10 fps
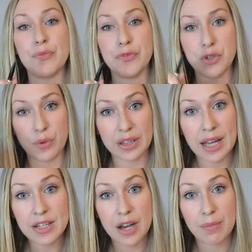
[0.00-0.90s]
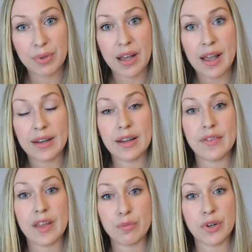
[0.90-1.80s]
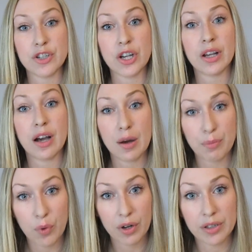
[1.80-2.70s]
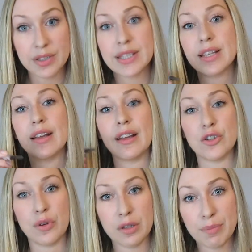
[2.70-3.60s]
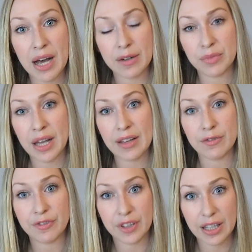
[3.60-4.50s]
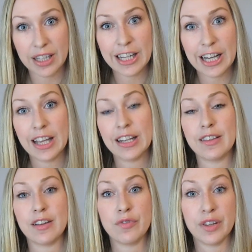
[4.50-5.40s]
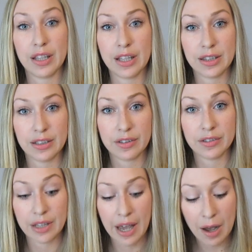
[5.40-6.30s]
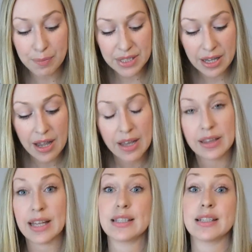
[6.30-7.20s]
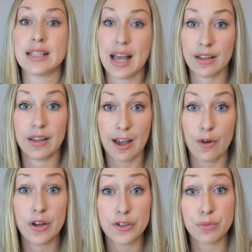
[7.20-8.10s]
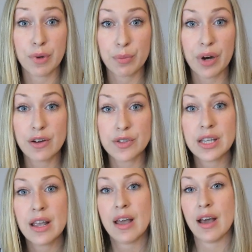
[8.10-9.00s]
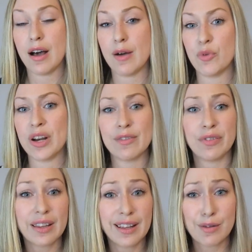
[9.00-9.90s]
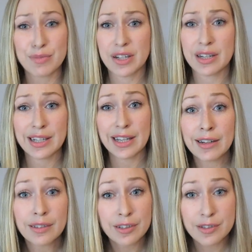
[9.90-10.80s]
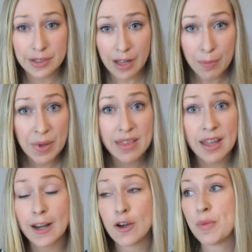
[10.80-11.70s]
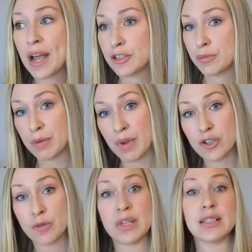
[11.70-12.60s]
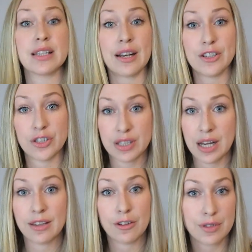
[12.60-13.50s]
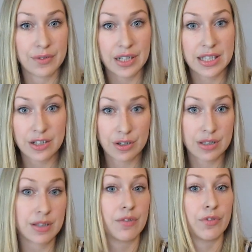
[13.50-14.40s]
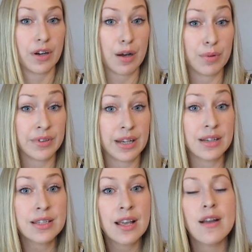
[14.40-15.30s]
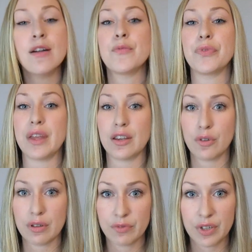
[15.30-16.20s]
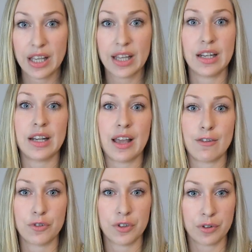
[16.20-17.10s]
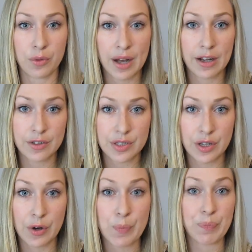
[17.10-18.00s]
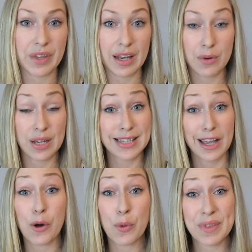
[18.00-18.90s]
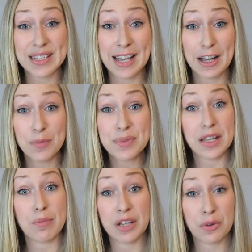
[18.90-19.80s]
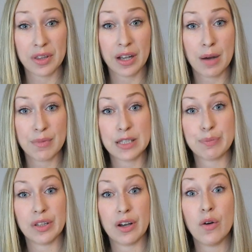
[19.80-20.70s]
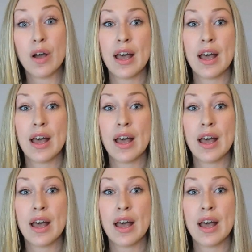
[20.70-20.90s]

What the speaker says: doing that top line, then brushing upwards and doing the bottom line, filling it in, and then filling in the little gaps. That's exactly how I do my brows. When I feel like I'm starting to little sloppy, then I go back to my measurements and I just take those very seriously for a couple days. Then you can freehand it again for a little while. So anyways, I hope this helps. Let me know in the comments below.